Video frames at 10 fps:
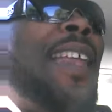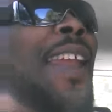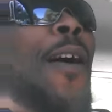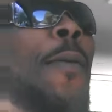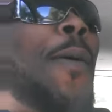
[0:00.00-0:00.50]

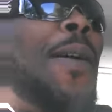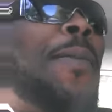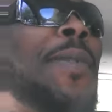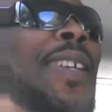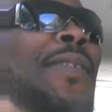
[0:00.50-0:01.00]
Not all white
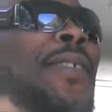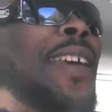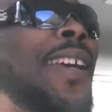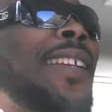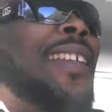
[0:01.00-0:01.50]
women give
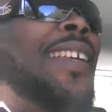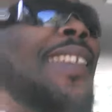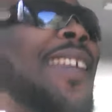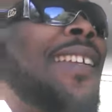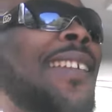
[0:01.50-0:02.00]
head,
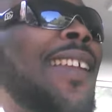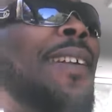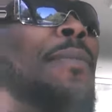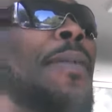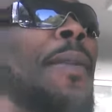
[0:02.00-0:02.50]

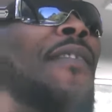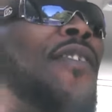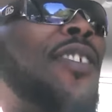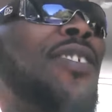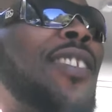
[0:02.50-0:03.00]
but my
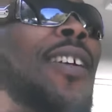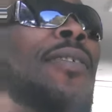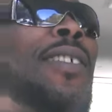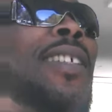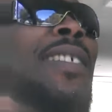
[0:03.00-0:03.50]
first
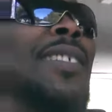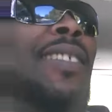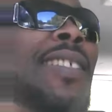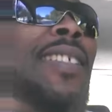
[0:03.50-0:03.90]
thought is